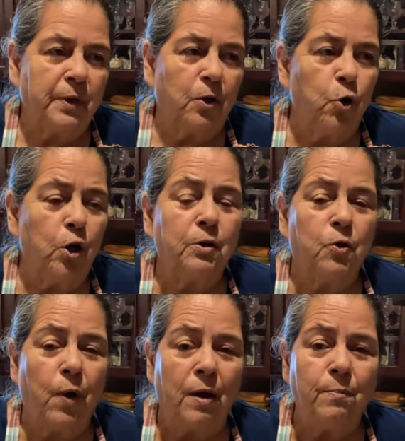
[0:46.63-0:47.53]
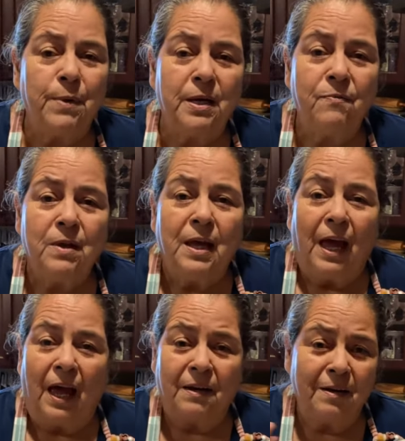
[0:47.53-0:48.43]
cooked ground beef,
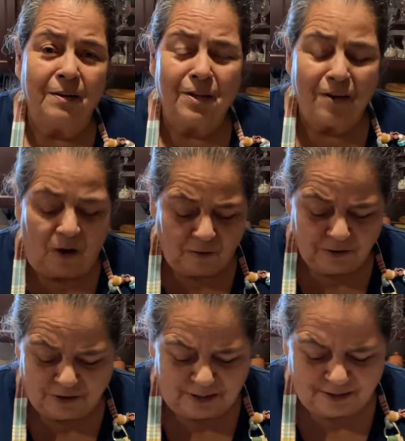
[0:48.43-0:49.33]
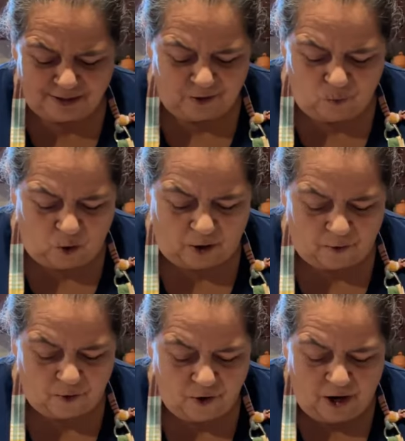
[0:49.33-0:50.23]
added in the taco seasoning and
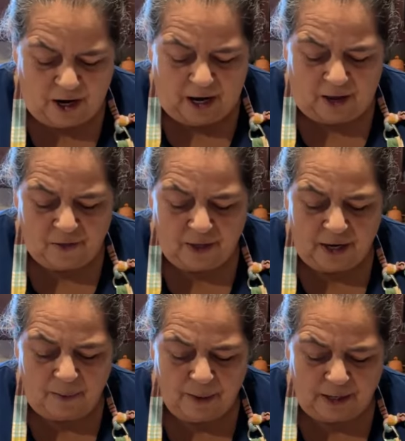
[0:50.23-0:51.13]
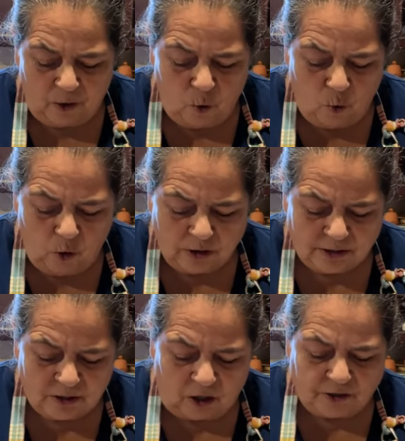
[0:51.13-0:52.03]
water, and then I made a corn
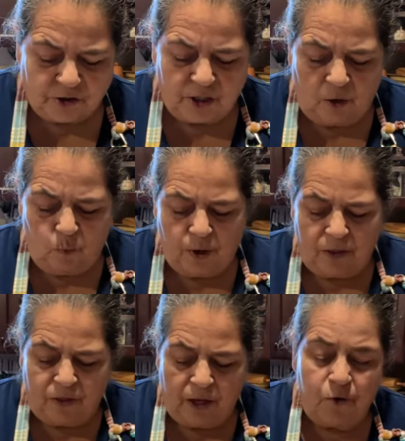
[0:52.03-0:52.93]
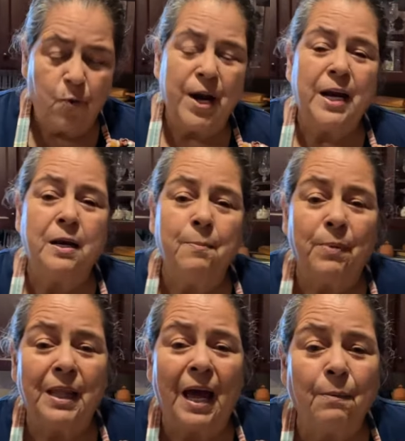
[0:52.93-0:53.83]
salsa with drained
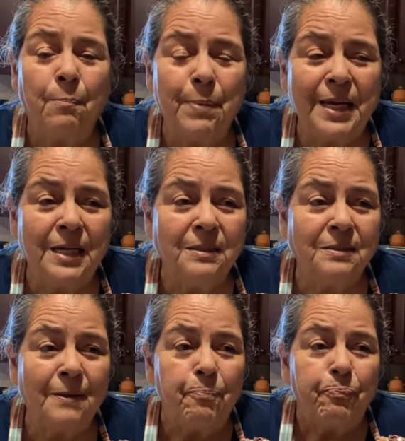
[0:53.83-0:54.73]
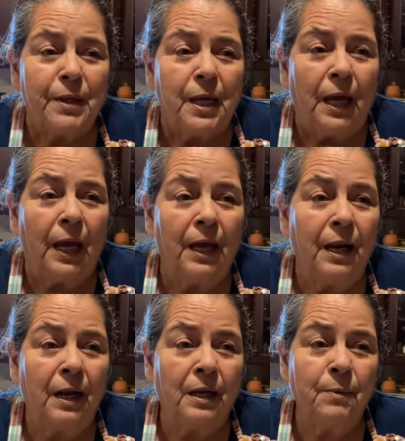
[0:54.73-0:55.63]
black beans, and
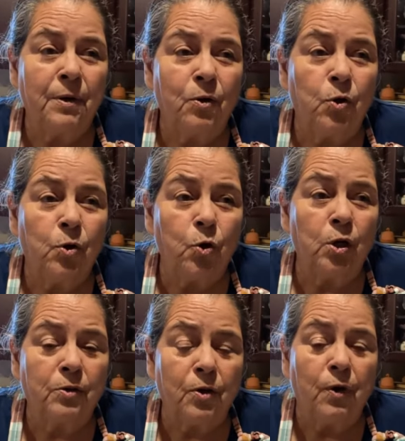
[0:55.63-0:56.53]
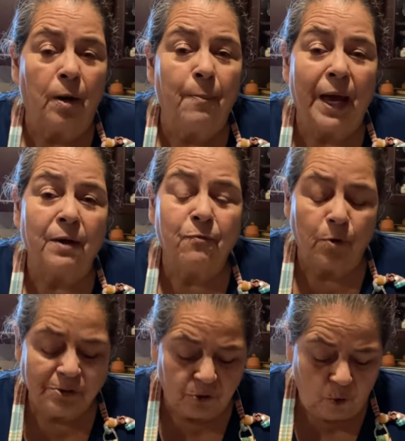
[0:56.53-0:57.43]
I cooked a bag of
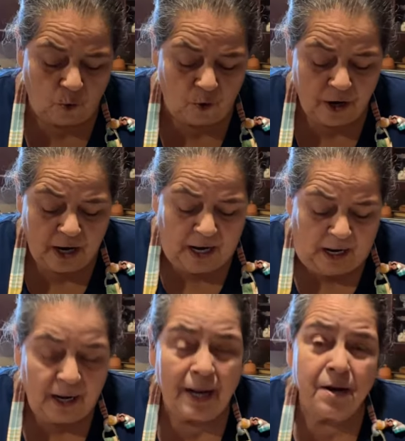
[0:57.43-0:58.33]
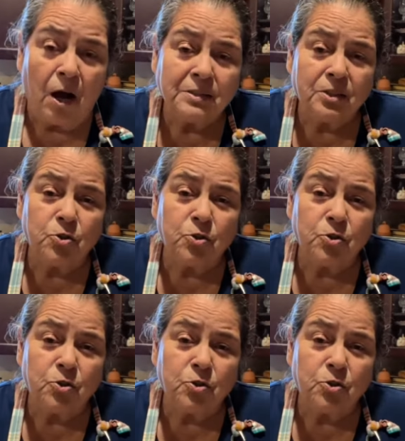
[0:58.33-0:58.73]
frozen corn, and I tossed it